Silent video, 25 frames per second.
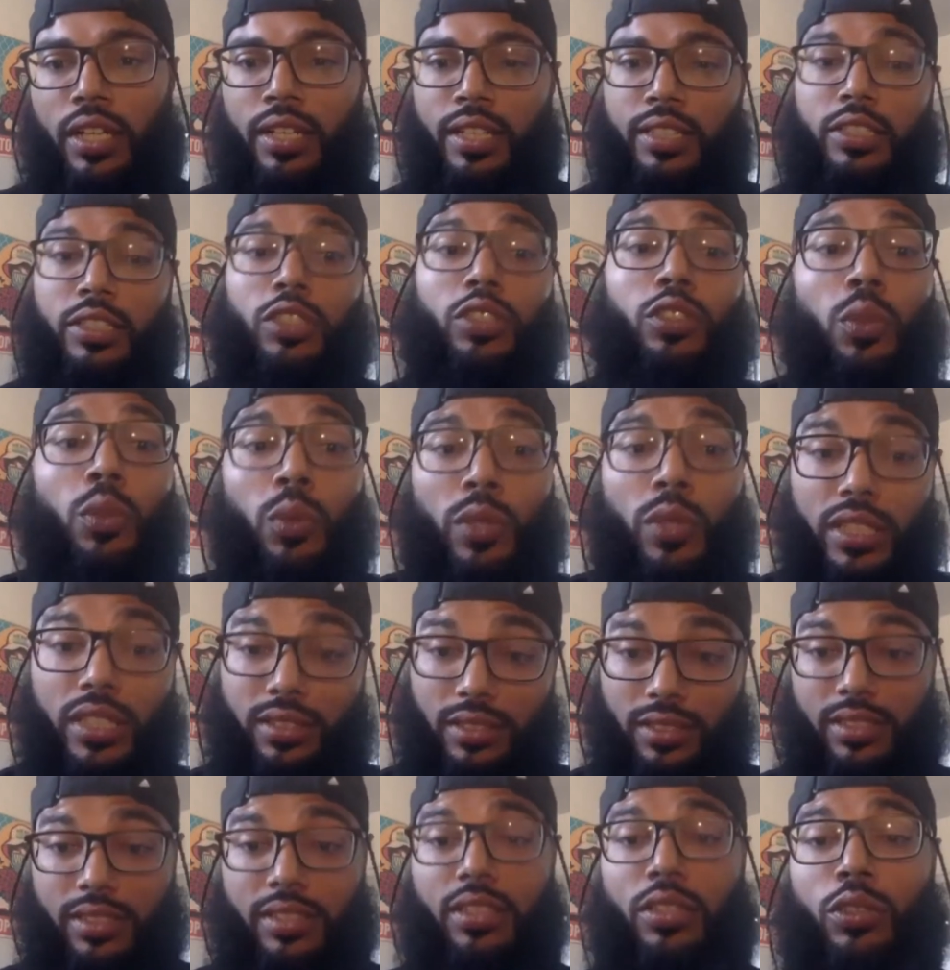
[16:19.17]

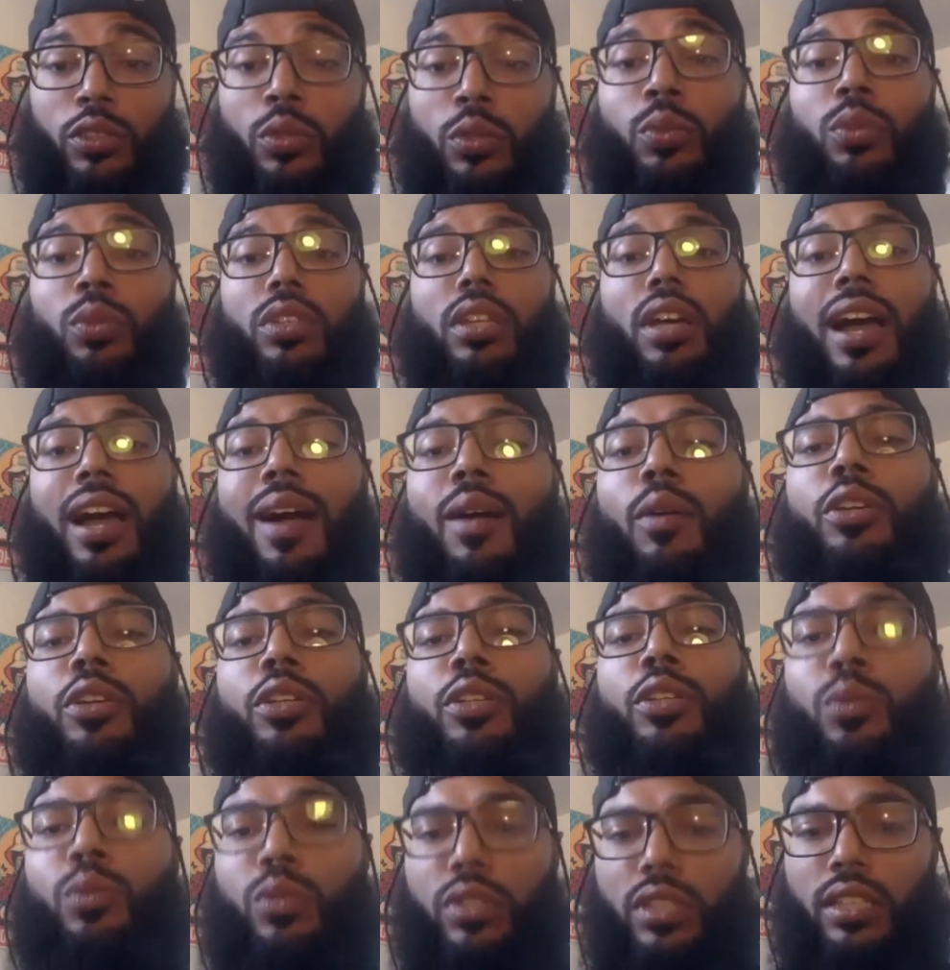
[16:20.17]
students, youth, our
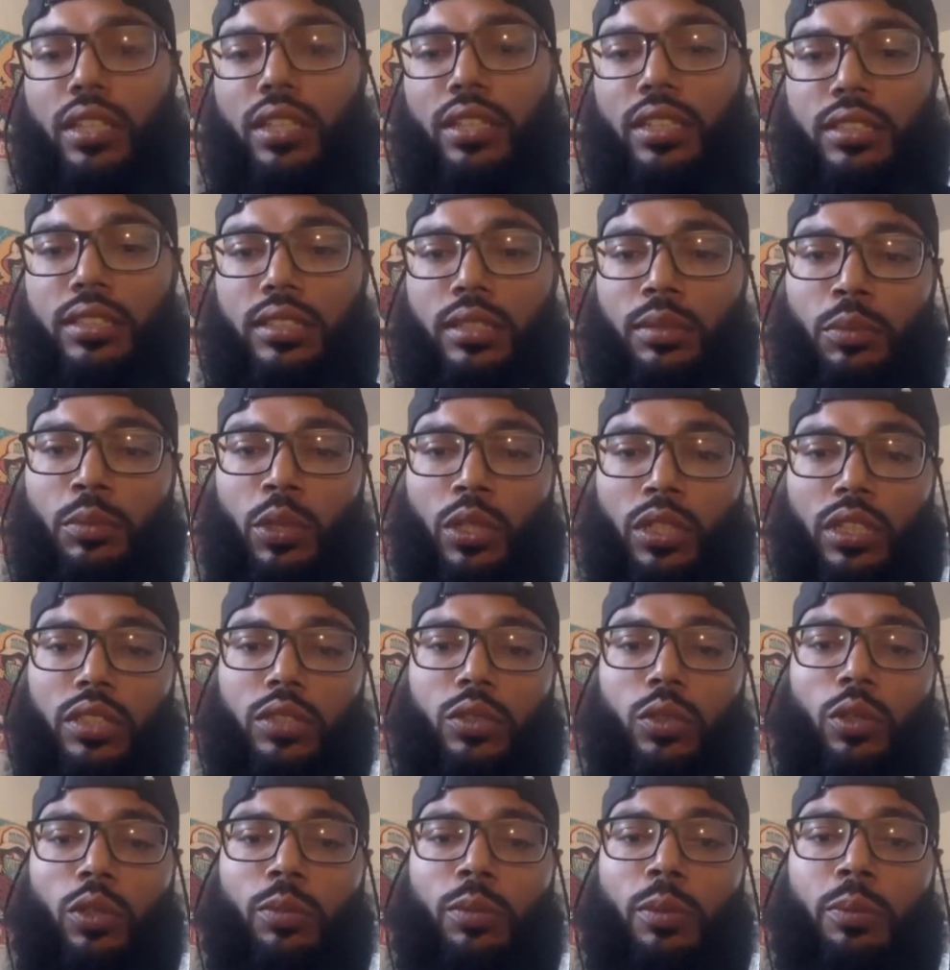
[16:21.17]
youth in these communities
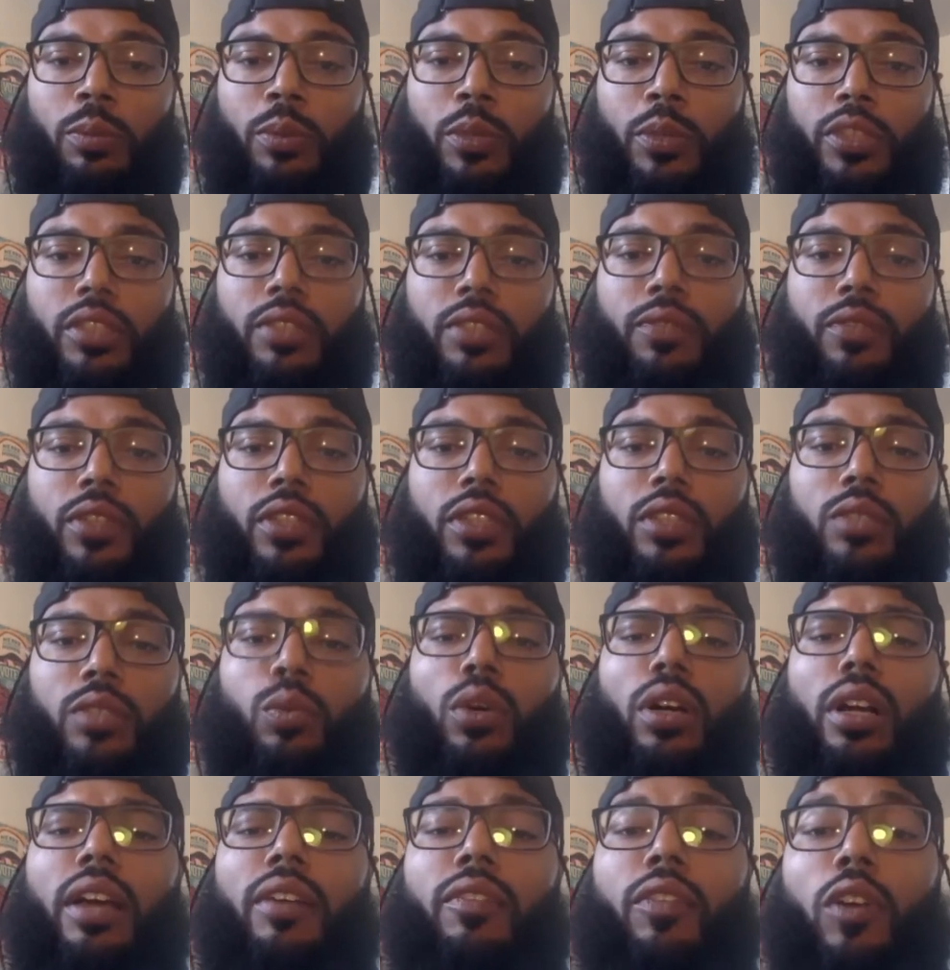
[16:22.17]
who have been pushing for this
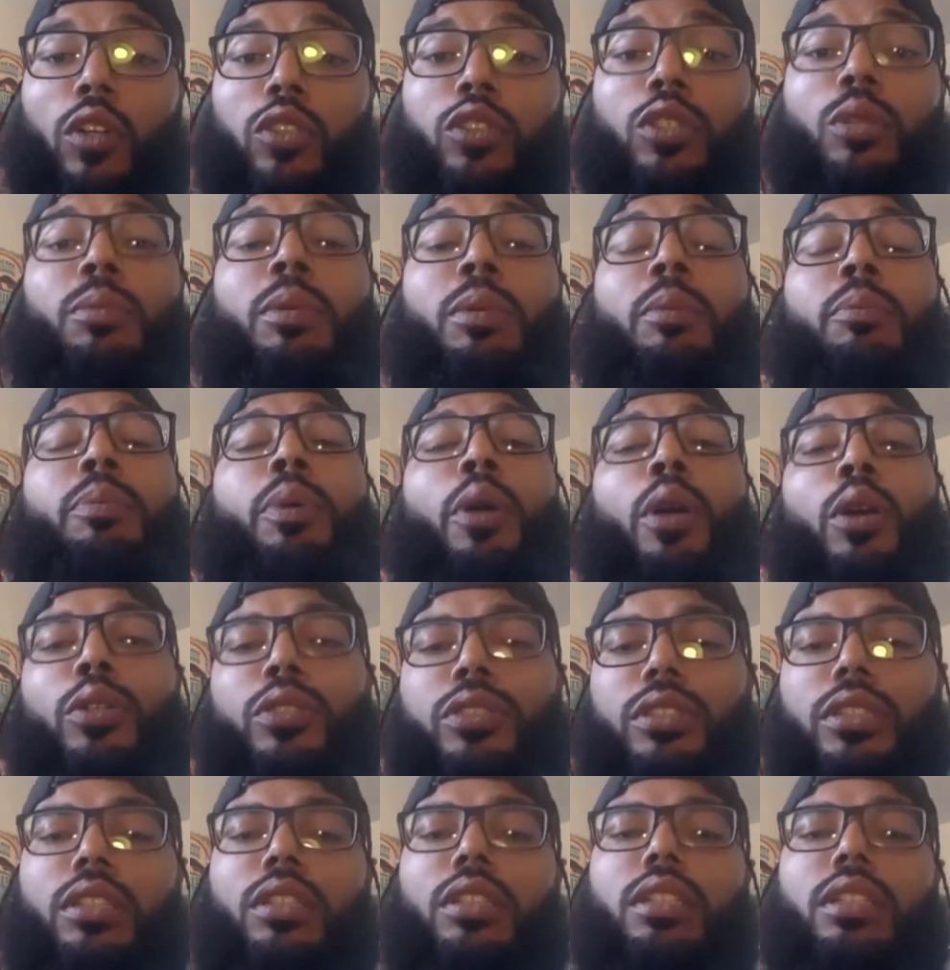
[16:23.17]
work, have also been
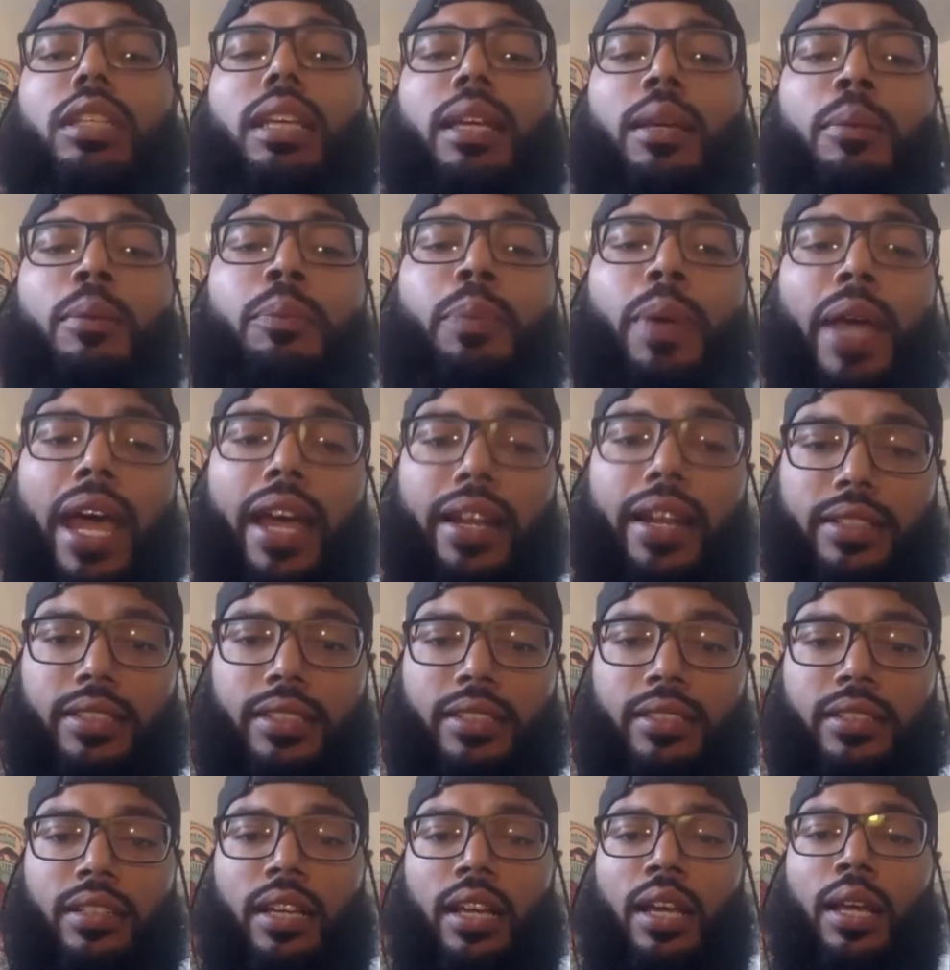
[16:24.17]
personally
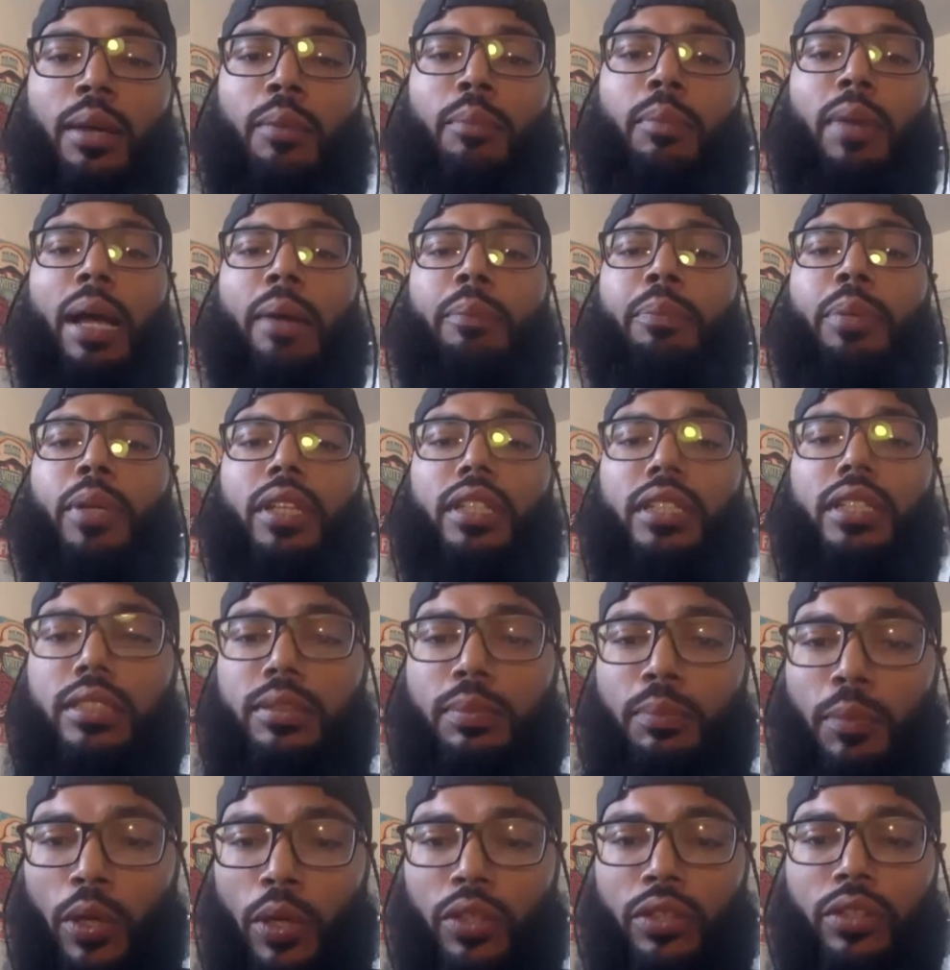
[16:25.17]
impacted by police
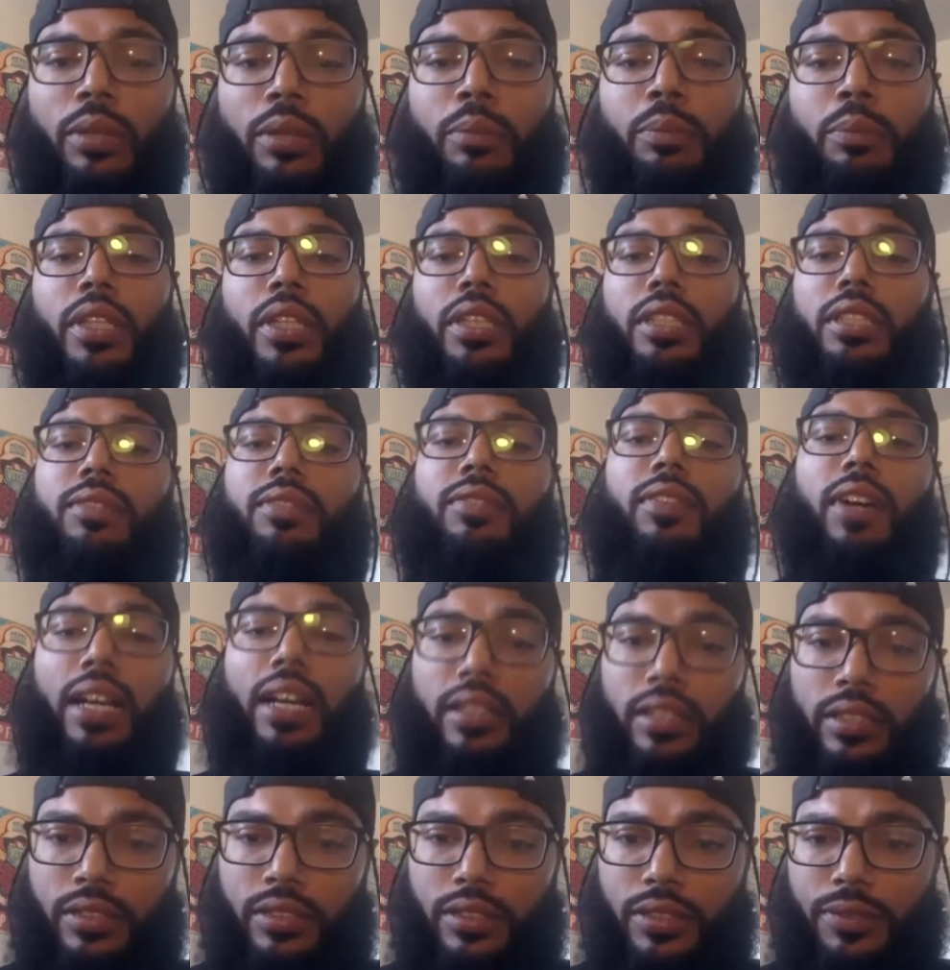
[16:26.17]
murder and police
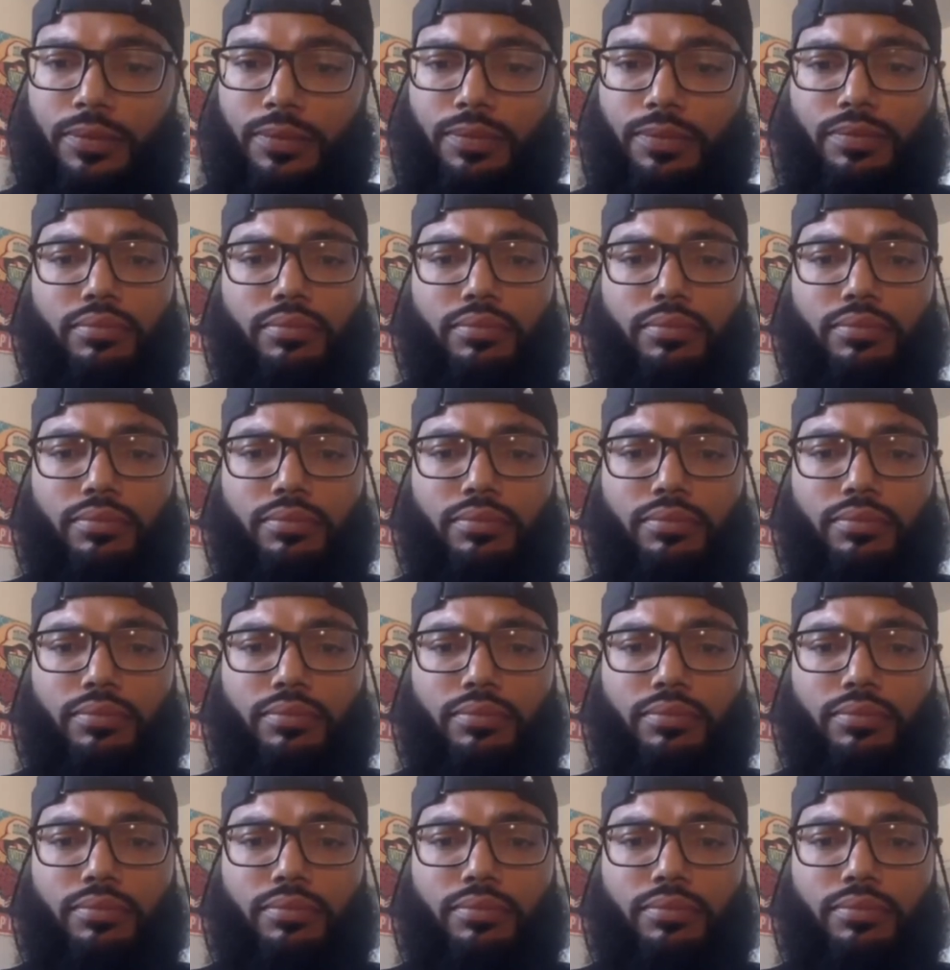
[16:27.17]
violence.